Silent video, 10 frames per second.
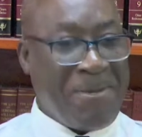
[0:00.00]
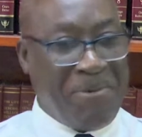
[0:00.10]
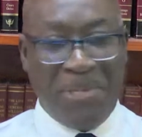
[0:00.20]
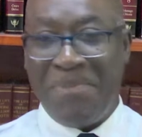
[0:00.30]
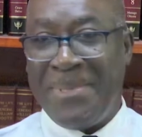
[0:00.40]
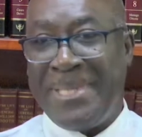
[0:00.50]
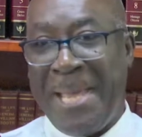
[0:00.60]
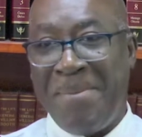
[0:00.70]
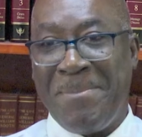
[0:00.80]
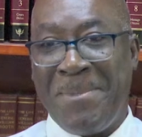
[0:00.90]
Christmas
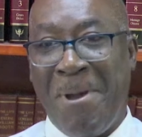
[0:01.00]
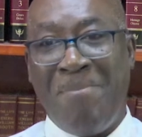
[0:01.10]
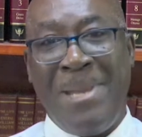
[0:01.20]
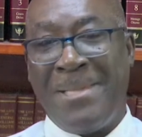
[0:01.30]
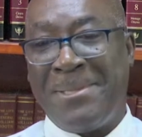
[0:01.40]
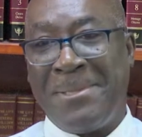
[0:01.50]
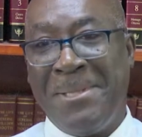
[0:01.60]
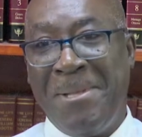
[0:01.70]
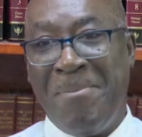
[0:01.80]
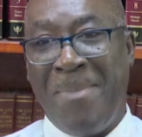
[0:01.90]
time. God bless
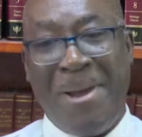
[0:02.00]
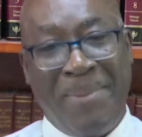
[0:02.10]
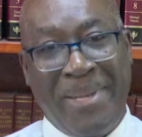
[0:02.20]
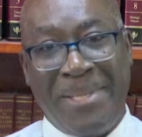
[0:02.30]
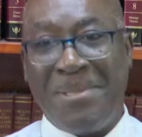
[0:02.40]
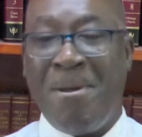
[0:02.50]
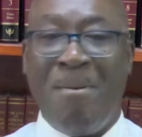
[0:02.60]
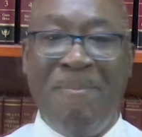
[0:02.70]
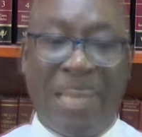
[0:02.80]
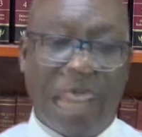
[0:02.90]
Barbados.
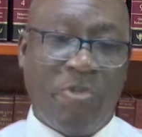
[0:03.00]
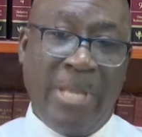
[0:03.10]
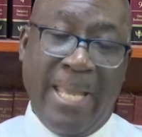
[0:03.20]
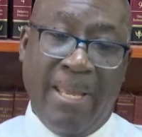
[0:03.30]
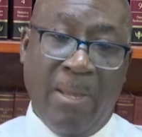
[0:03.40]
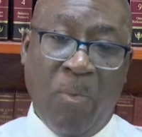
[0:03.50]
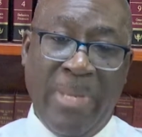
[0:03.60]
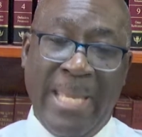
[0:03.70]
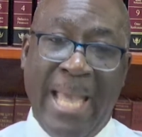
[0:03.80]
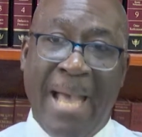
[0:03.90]
Average day,
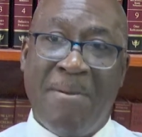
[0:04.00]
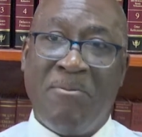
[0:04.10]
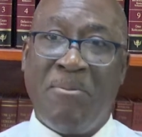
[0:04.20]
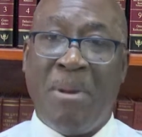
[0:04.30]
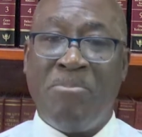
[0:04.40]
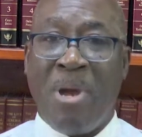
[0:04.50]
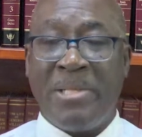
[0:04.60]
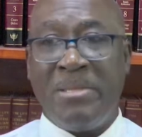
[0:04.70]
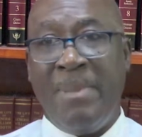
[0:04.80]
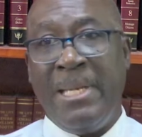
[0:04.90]
we have
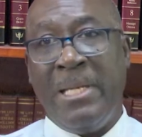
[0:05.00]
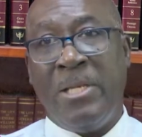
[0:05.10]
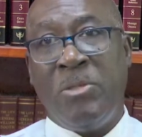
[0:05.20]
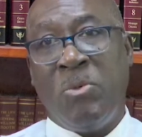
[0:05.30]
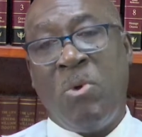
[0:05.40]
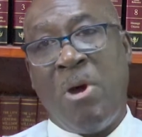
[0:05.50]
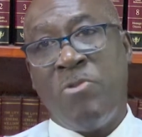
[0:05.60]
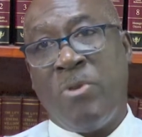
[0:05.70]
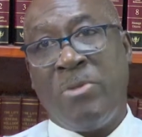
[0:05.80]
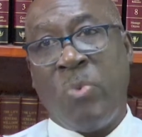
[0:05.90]
approximately
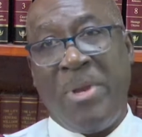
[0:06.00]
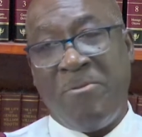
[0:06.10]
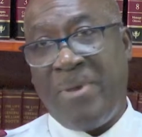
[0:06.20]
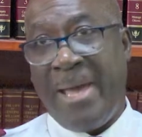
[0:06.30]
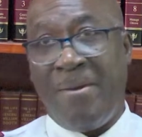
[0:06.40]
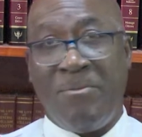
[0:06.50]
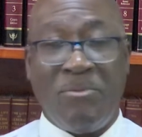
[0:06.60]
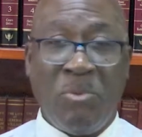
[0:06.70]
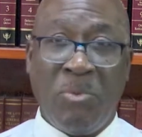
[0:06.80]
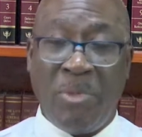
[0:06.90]
225
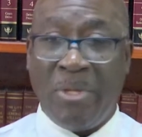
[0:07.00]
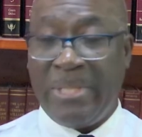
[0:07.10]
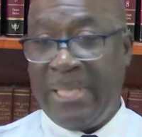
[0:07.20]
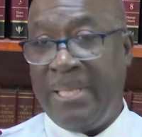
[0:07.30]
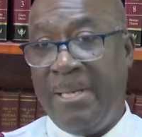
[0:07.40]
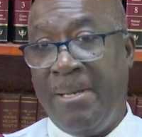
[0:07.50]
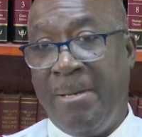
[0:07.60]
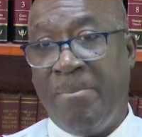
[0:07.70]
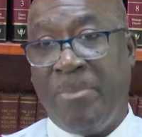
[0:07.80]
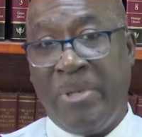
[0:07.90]
to 30
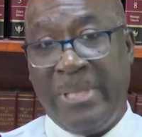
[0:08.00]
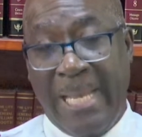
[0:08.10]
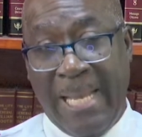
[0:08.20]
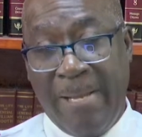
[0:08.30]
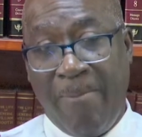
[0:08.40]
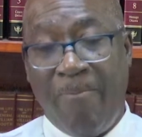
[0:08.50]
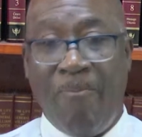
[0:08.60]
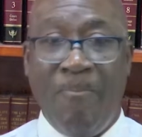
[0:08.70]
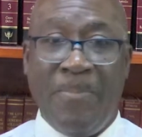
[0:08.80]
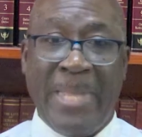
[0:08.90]
per day.
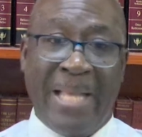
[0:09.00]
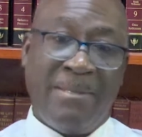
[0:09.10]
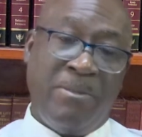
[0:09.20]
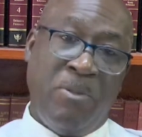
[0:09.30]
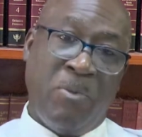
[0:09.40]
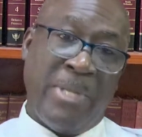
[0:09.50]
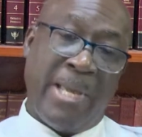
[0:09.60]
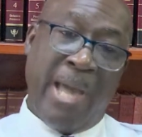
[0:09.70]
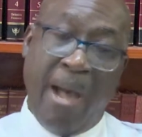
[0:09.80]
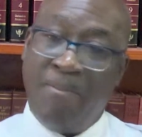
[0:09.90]
That's those
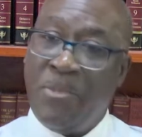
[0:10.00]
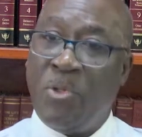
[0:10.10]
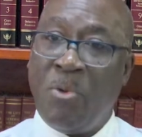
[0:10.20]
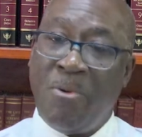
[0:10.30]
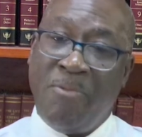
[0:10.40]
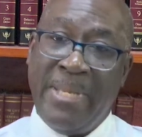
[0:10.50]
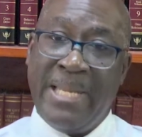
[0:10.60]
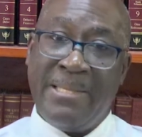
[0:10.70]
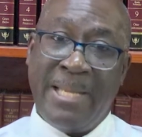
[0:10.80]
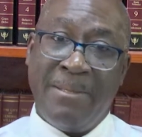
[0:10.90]
that come to our feeding
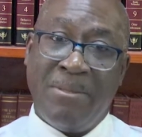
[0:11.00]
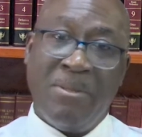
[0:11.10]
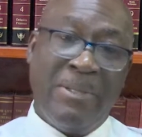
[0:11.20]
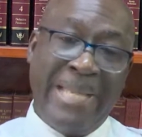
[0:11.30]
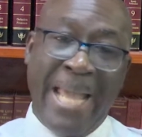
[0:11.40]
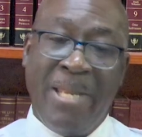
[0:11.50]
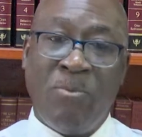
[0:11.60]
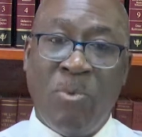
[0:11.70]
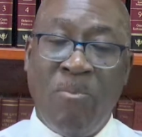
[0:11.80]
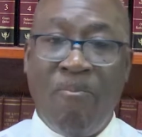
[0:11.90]
center or dining
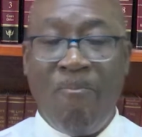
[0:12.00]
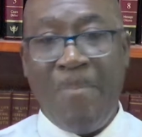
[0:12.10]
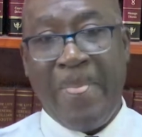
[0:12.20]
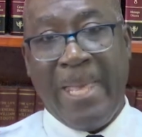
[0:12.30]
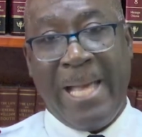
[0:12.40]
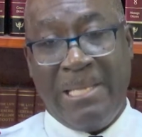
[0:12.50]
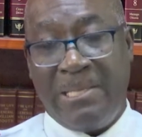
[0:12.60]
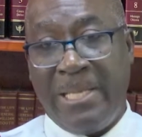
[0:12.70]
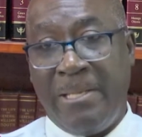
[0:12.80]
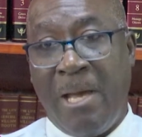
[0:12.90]
room and
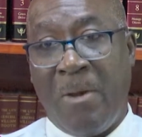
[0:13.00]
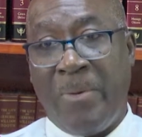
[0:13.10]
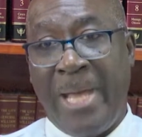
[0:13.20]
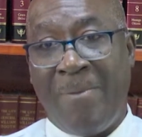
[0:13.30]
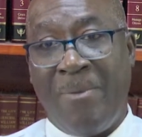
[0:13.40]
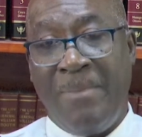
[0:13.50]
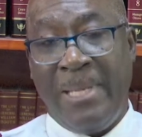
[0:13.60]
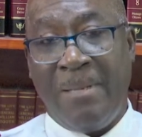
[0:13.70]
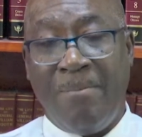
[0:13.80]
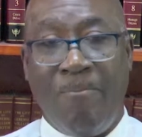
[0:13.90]
sit down and have a meal.